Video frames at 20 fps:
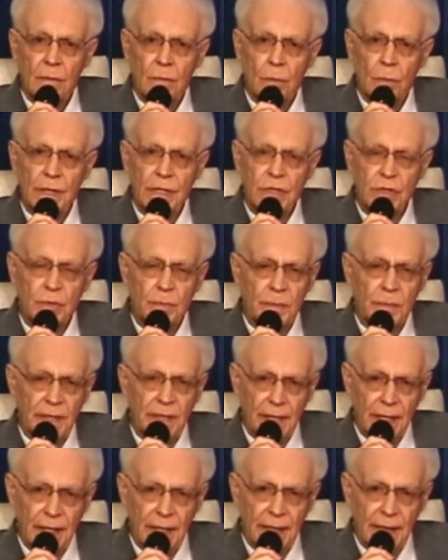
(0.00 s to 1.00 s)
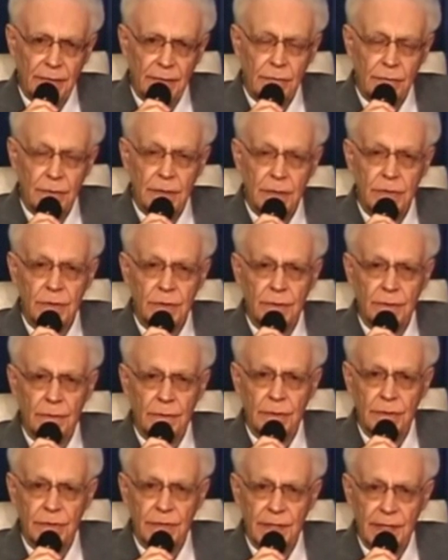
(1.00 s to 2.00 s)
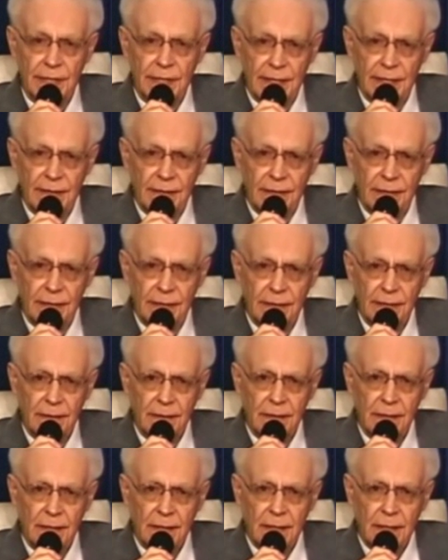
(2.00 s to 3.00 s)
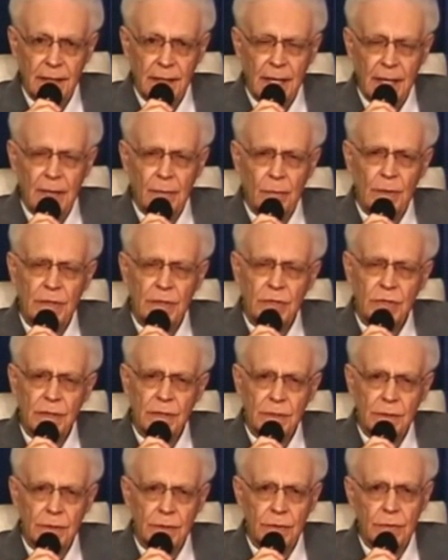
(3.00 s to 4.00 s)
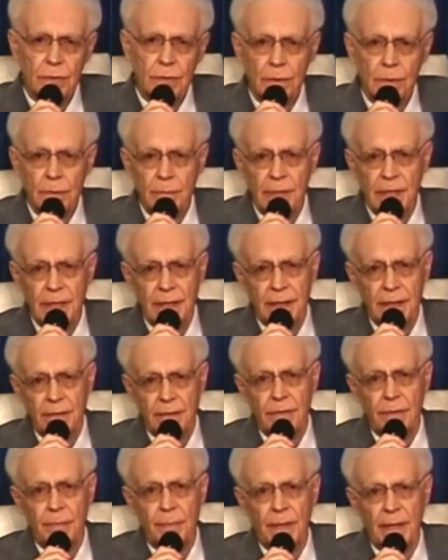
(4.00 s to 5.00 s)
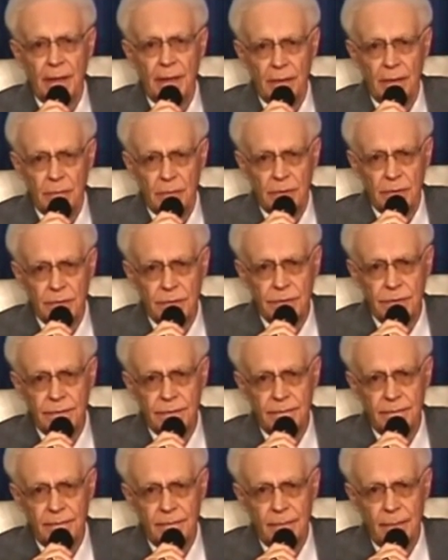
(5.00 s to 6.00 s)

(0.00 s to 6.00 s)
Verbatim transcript: reach beyond traditional Christianity and reach into the true meaning of the parables.